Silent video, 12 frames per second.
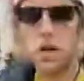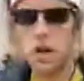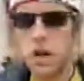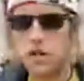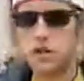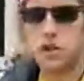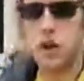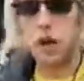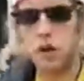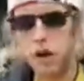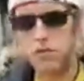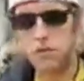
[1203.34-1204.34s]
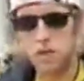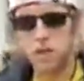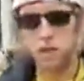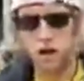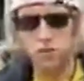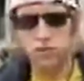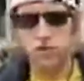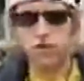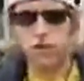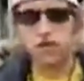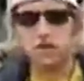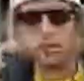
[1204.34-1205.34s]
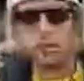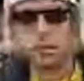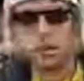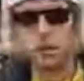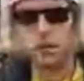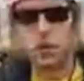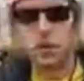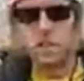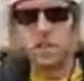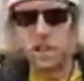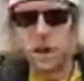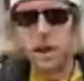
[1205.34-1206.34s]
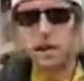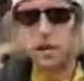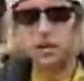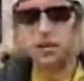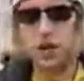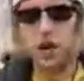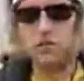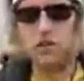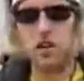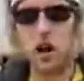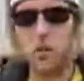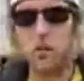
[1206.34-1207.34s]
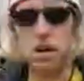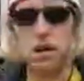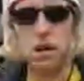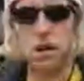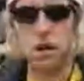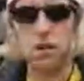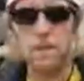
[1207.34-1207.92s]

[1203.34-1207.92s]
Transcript: it shall have been presented to him, and the same shall be a law.